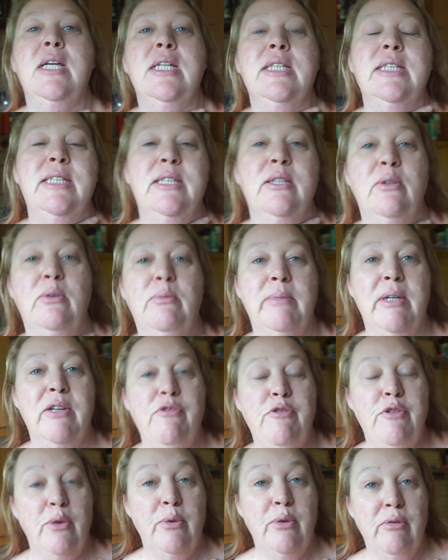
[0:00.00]
So my
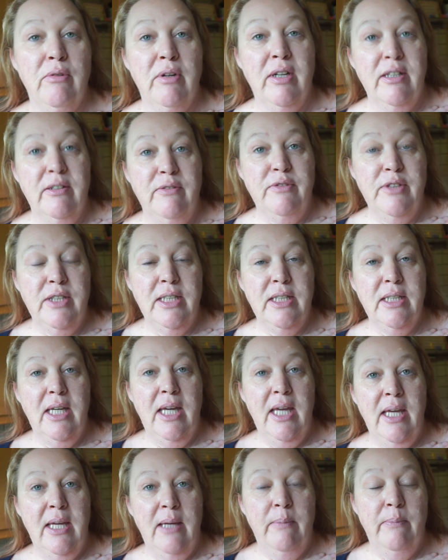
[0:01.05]
phone arrived
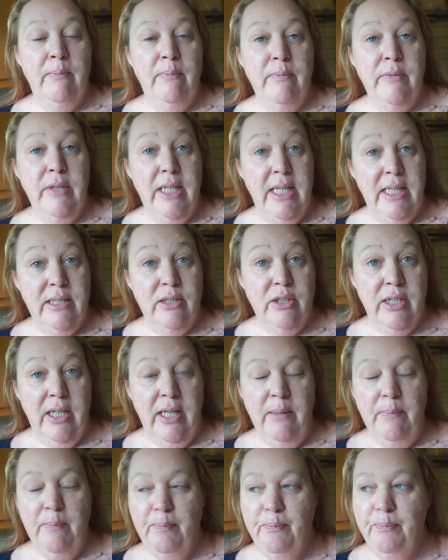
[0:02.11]

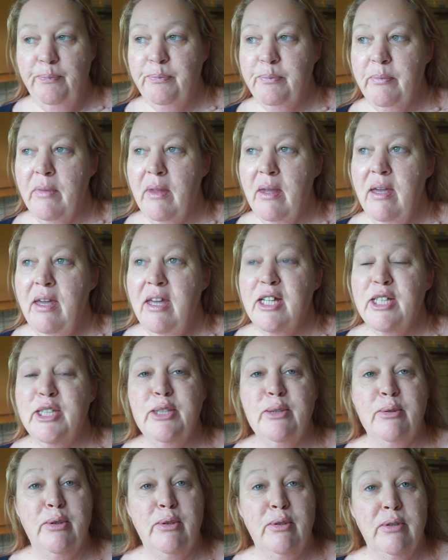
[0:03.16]
yesterday,
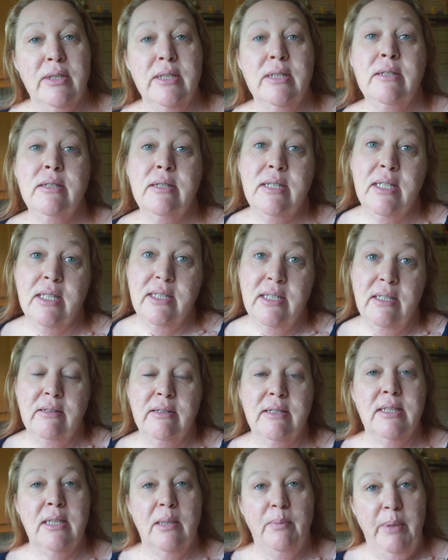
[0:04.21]
so of course sat down,
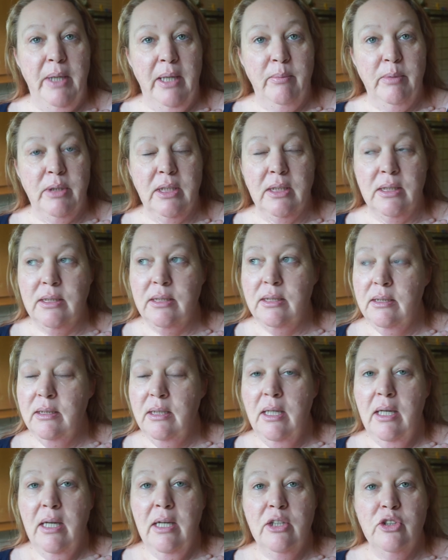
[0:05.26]
started playing with that,
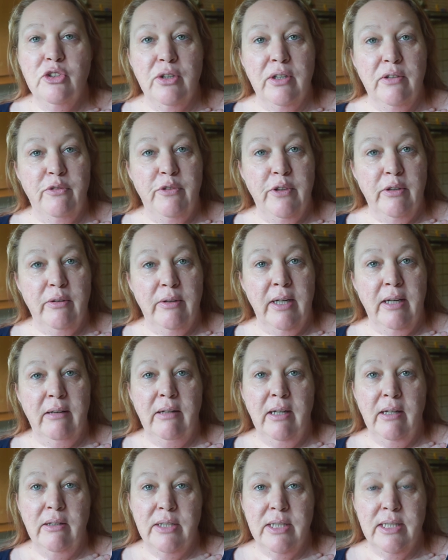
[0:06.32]
trying to figure it out,
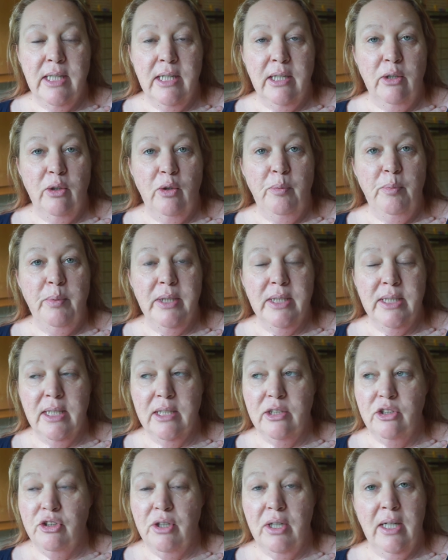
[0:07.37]
how to set it up,
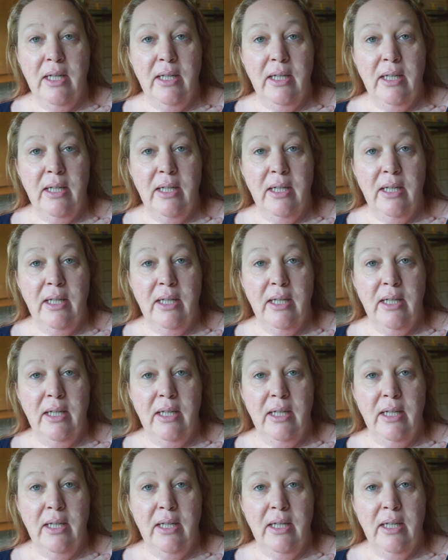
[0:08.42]
etc.